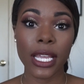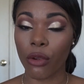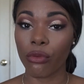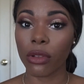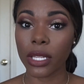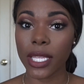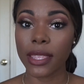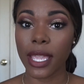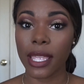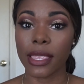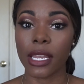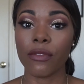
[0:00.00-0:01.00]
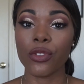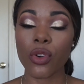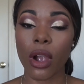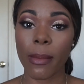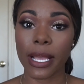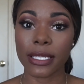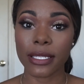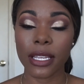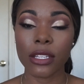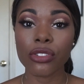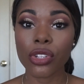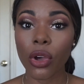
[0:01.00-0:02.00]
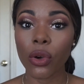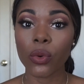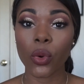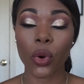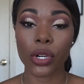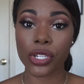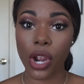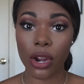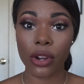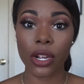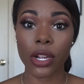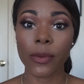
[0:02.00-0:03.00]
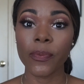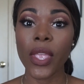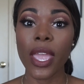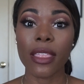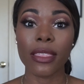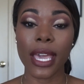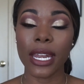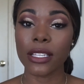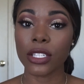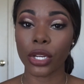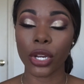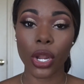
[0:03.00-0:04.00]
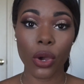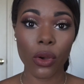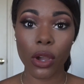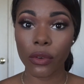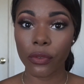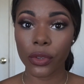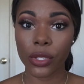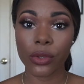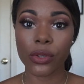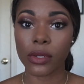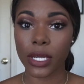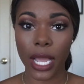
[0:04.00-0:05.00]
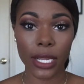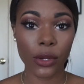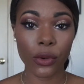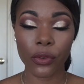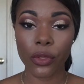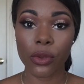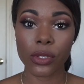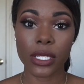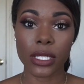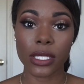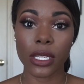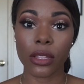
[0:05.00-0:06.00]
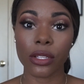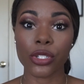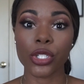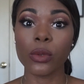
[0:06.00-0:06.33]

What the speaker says: I really think that if you are my skin tone or darker, that is a no-go for you. Do not go for those concealers.